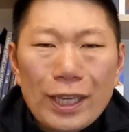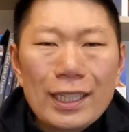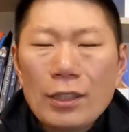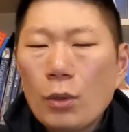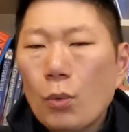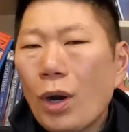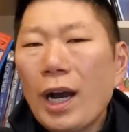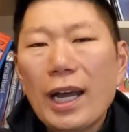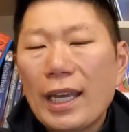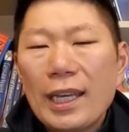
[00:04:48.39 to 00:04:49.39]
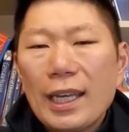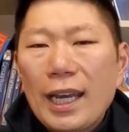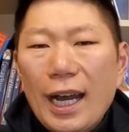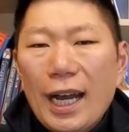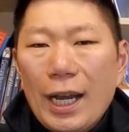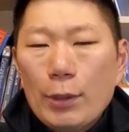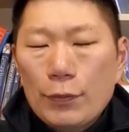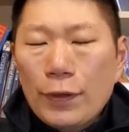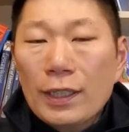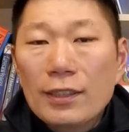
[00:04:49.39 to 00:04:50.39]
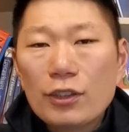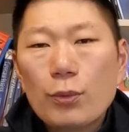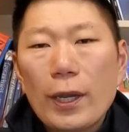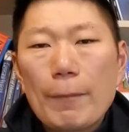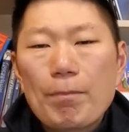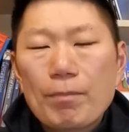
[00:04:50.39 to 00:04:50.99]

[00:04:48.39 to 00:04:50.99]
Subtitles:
I didn't know why I was feeling this way.